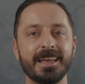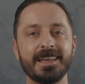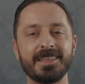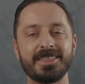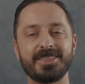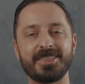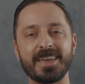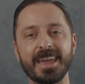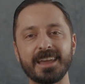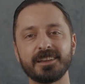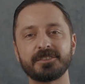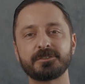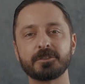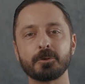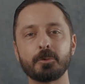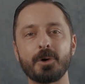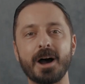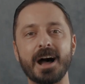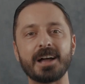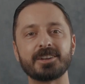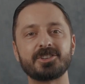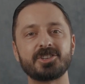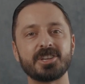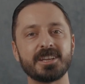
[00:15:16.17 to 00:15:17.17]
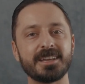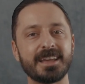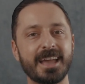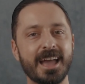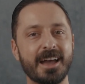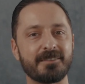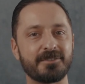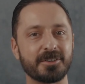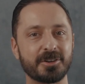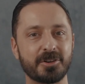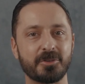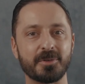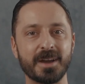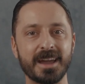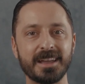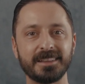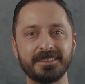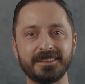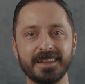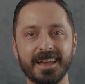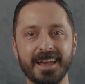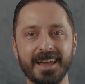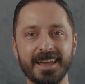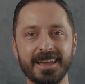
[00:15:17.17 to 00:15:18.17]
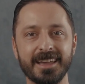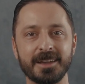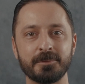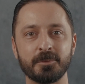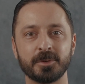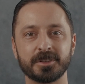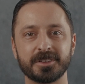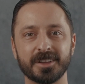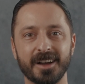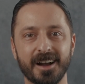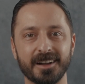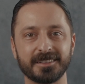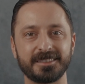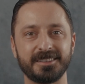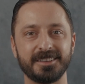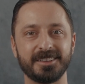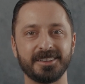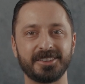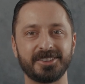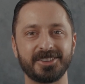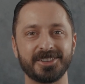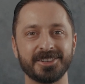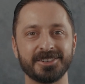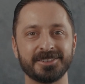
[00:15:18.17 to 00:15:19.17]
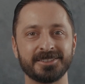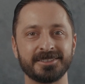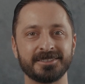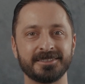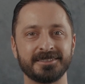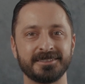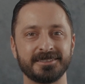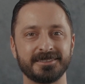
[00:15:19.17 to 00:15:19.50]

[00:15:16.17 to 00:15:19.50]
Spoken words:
Thanks for watching, have a great day, and we'll talk to you soon.